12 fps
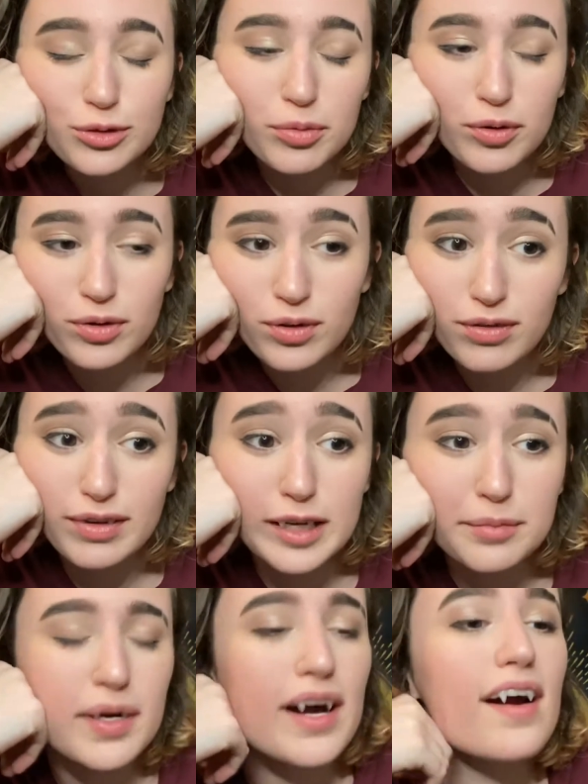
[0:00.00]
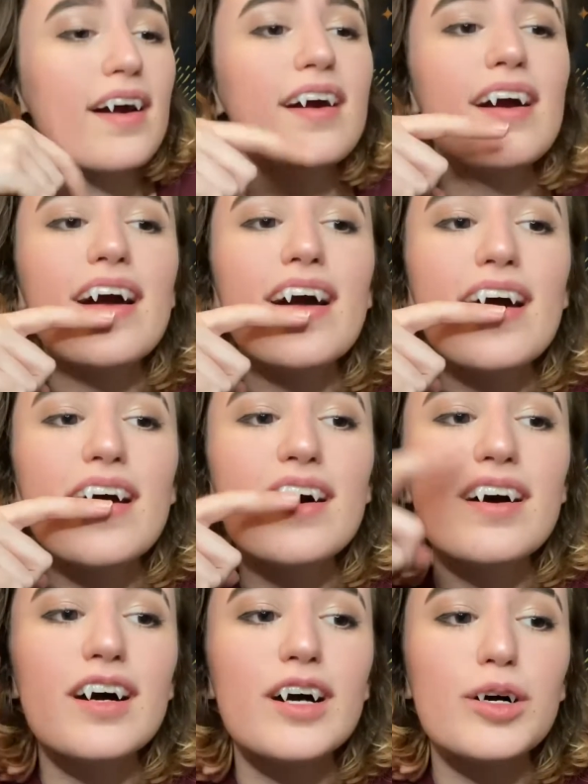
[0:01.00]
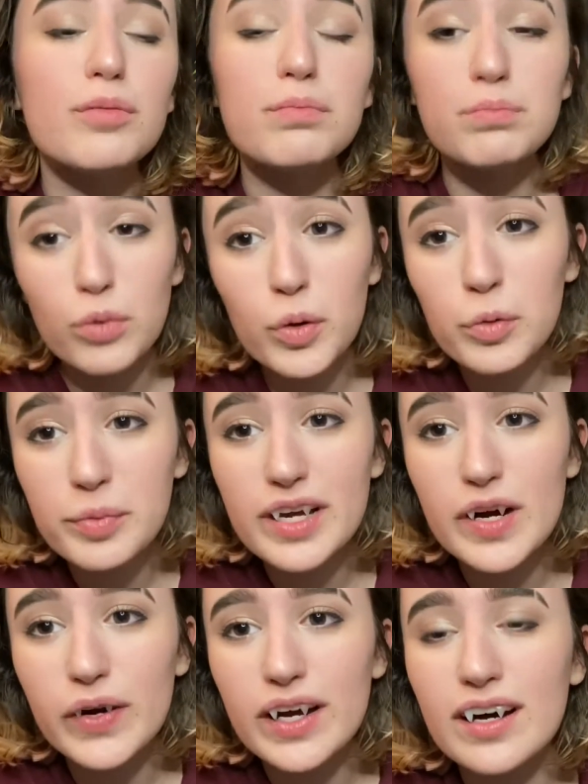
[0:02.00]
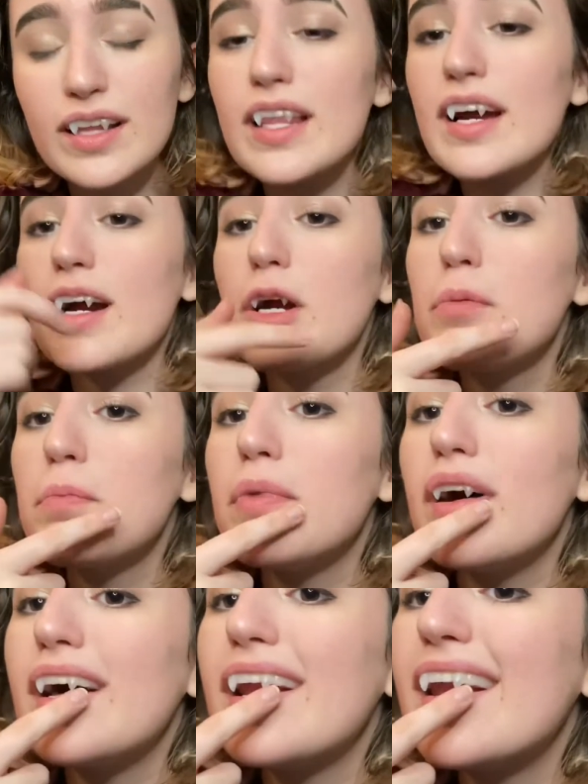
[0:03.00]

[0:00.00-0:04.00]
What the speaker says: cool vampire. More will be going on there, but